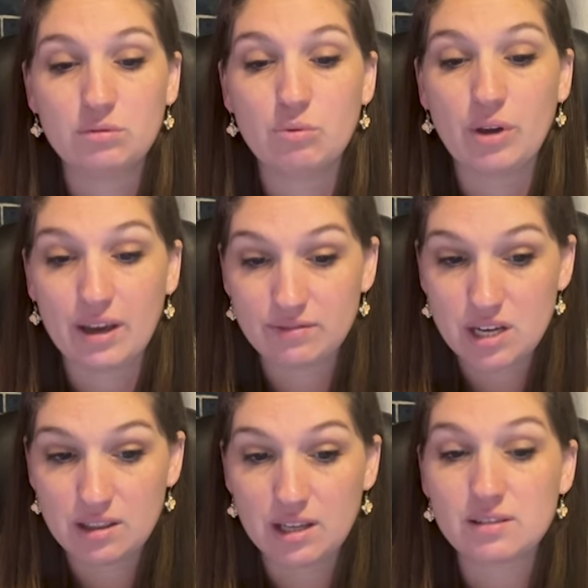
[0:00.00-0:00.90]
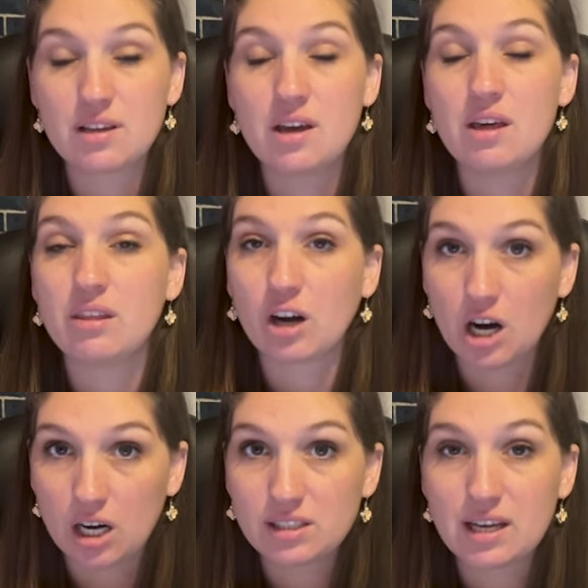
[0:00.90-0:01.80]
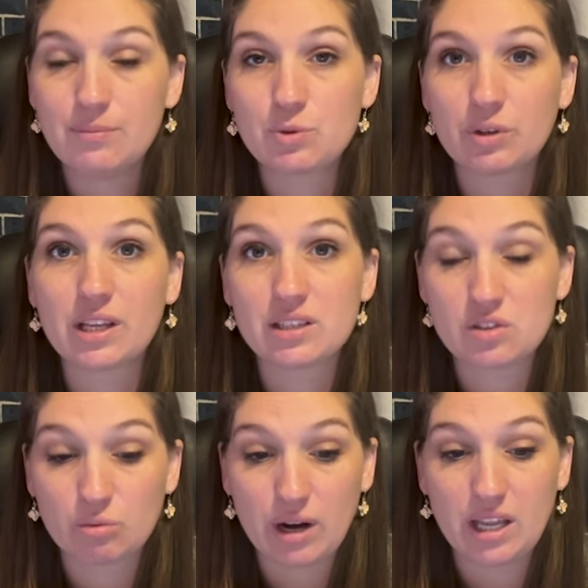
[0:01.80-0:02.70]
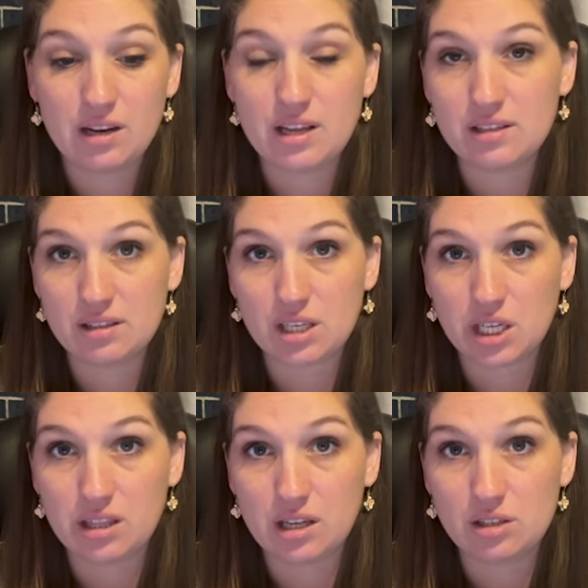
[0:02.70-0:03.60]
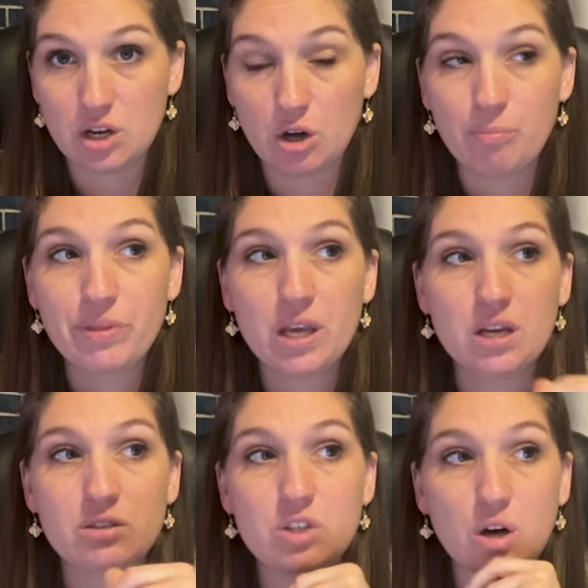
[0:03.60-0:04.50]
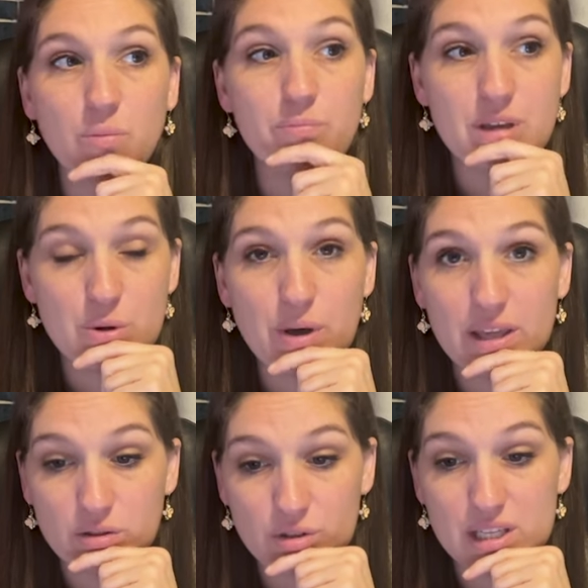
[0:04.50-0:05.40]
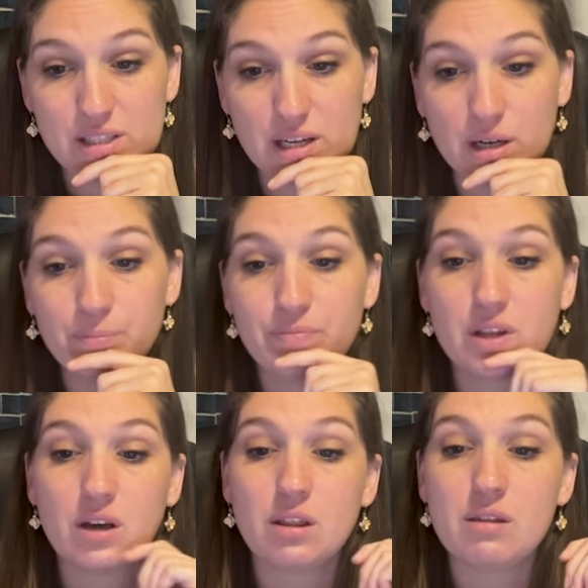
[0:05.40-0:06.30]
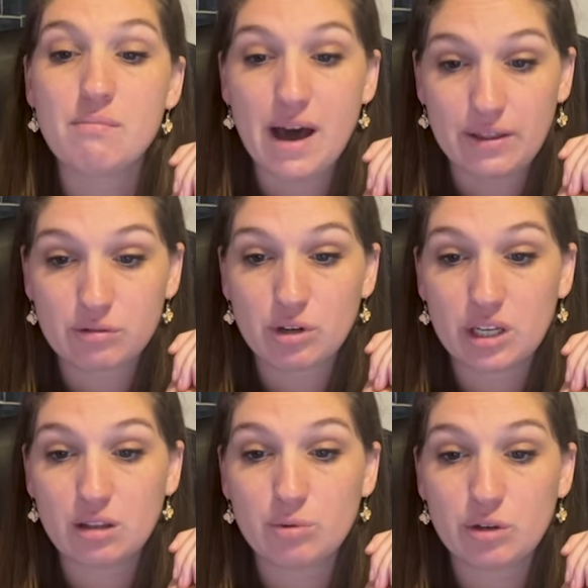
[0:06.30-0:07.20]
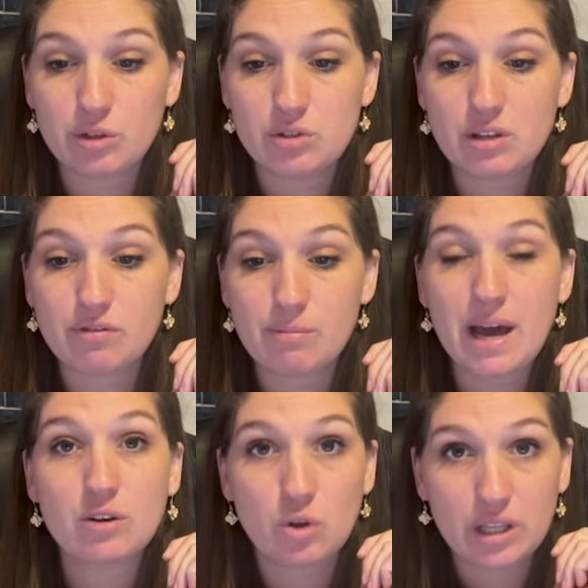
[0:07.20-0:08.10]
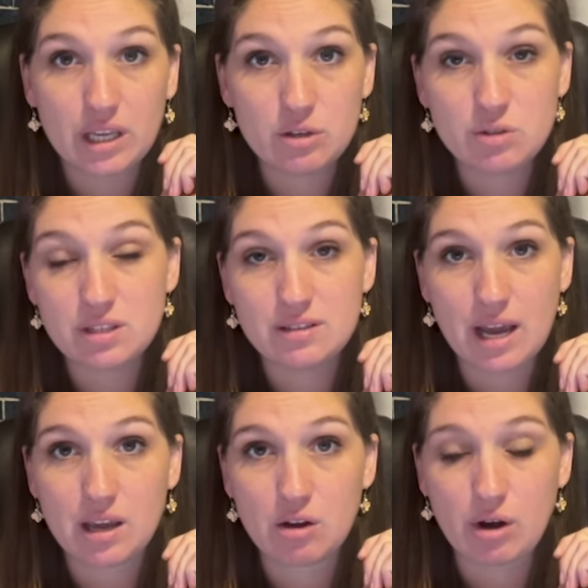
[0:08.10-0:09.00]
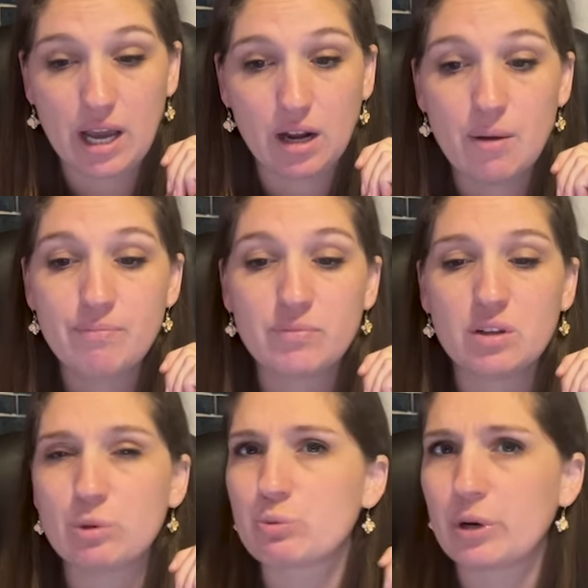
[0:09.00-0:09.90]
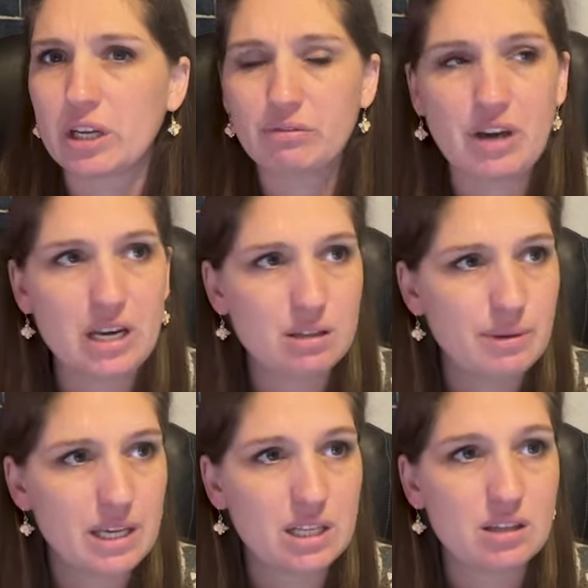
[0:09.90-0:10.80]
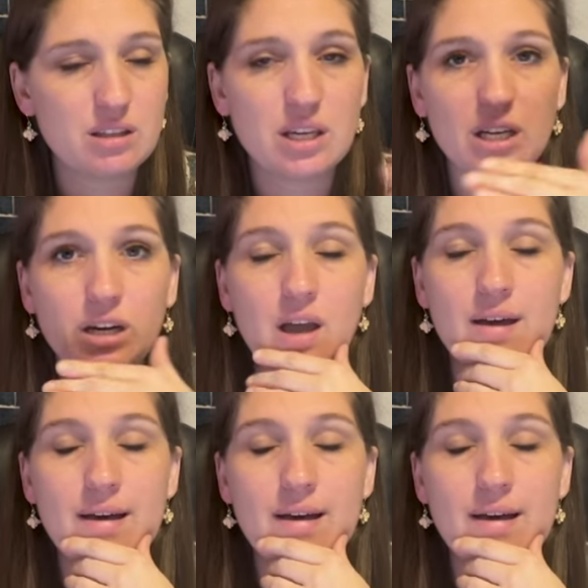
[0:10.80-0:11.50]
We have done this. There are times where that is the right and necessary thing to do. So, midway through this year, the math curriculum we were using for Magnolia, who's in second grade, was working fine at the beginning of the year.